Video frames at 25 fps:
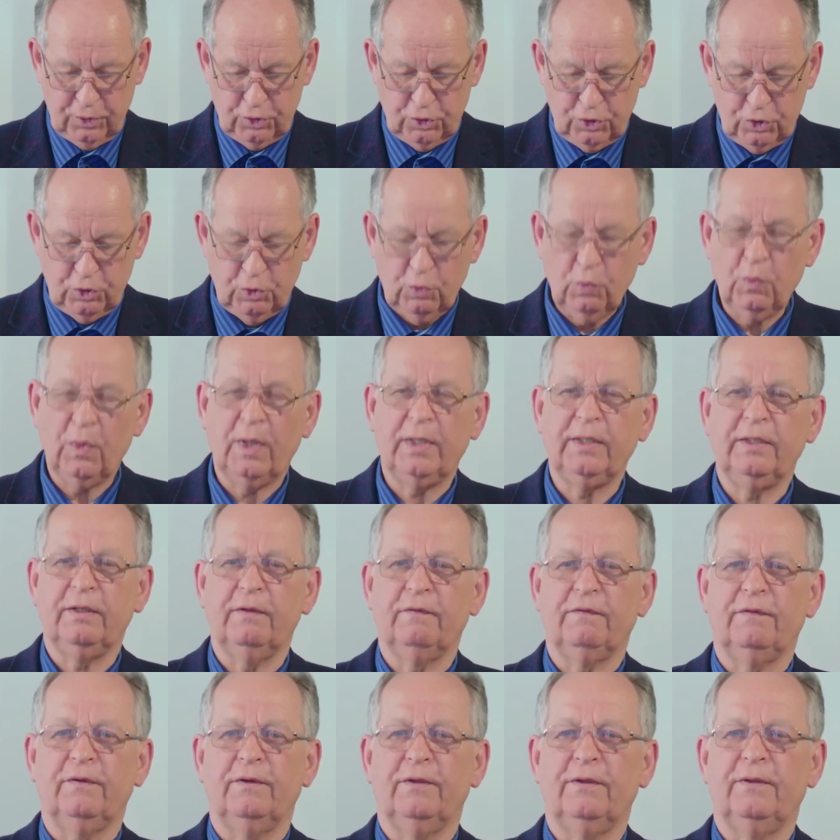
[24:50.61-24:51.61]
Too
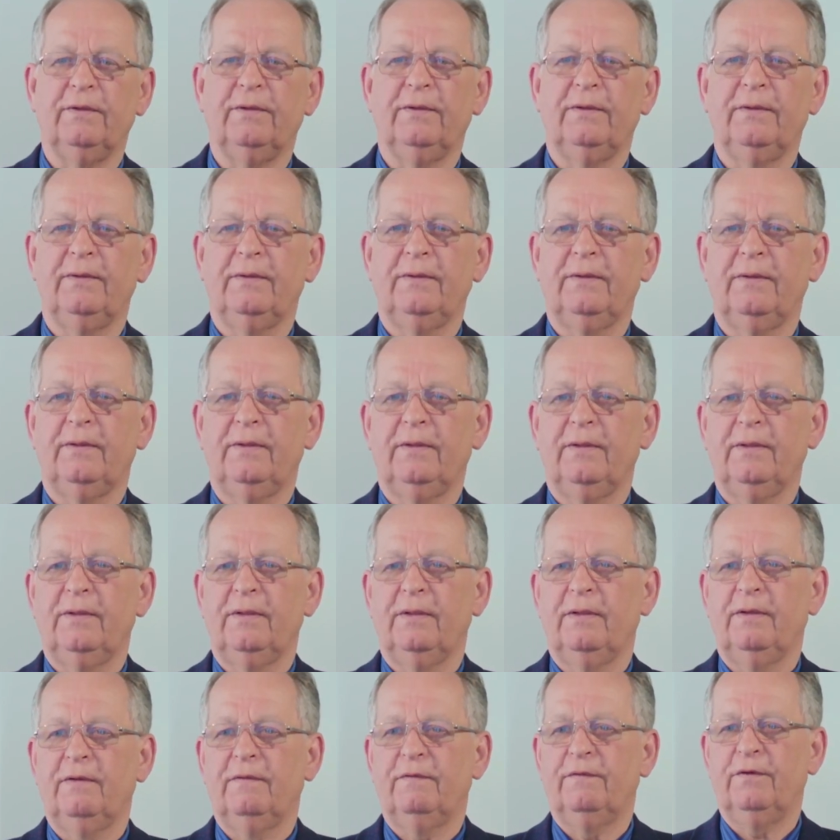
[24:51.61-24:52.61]
wonderful
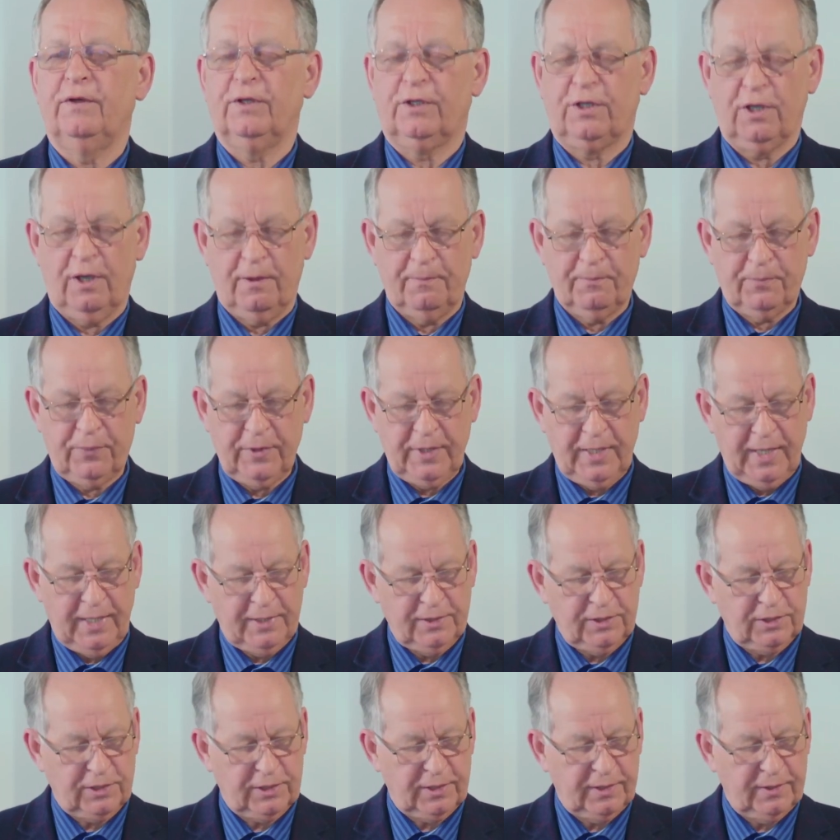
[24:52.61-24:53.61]
for
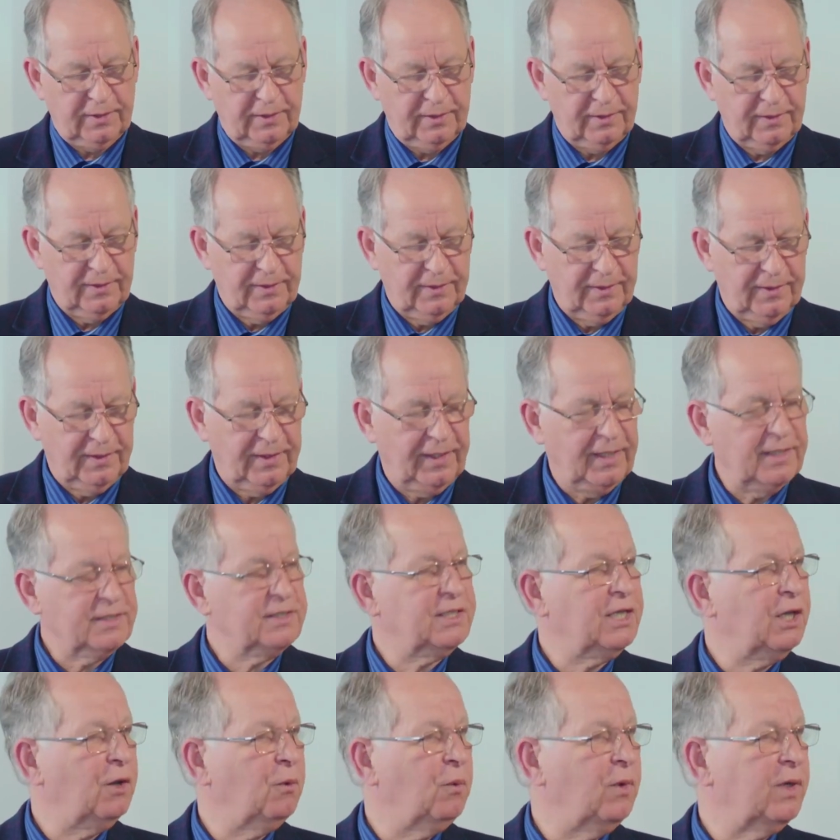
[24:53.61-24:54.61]
comprehension.
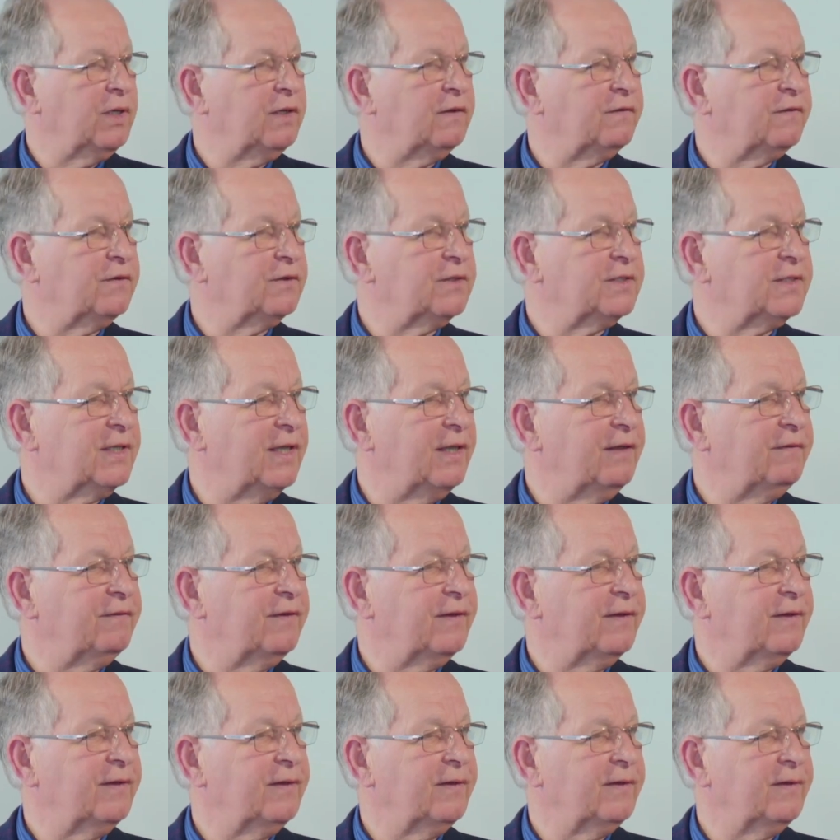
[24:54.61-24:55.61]
Isn't he a wonderful
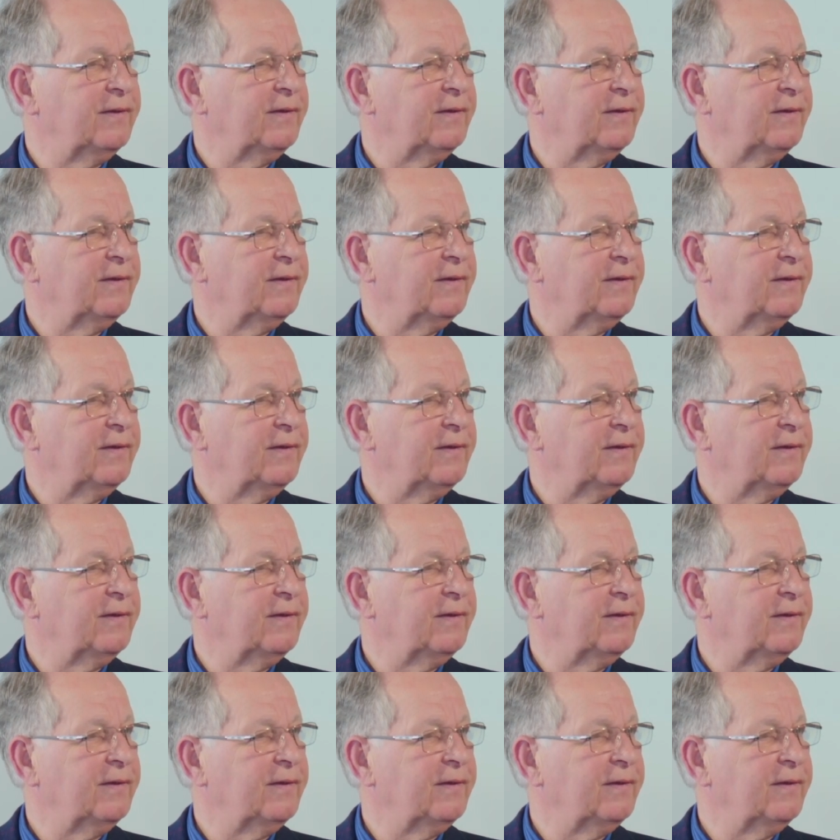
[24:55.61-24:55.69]
Savior?